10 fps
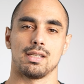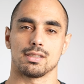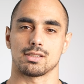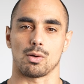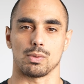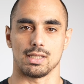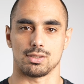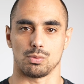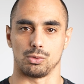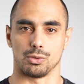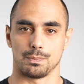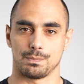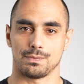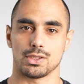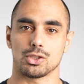Start with this rule.
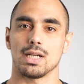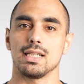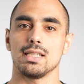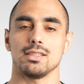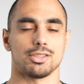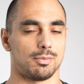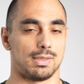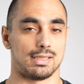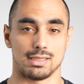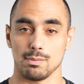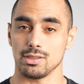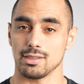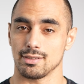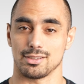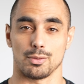Training should be
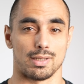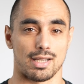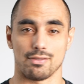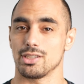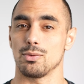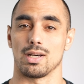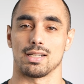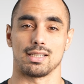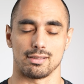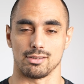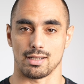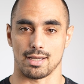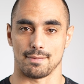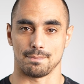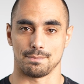similar to whatever you want to get good
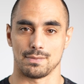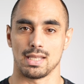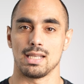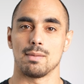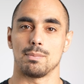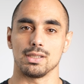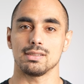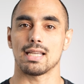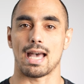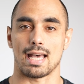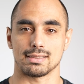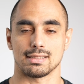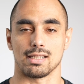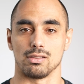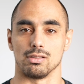at. Build tasks
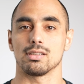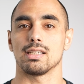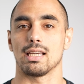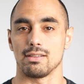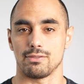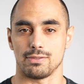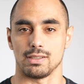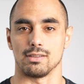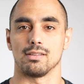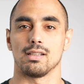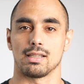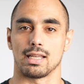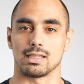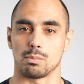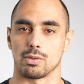that look and feel
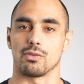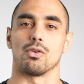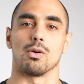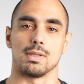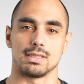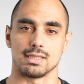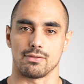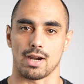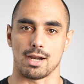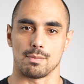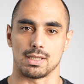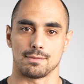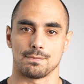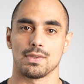like the performance environment.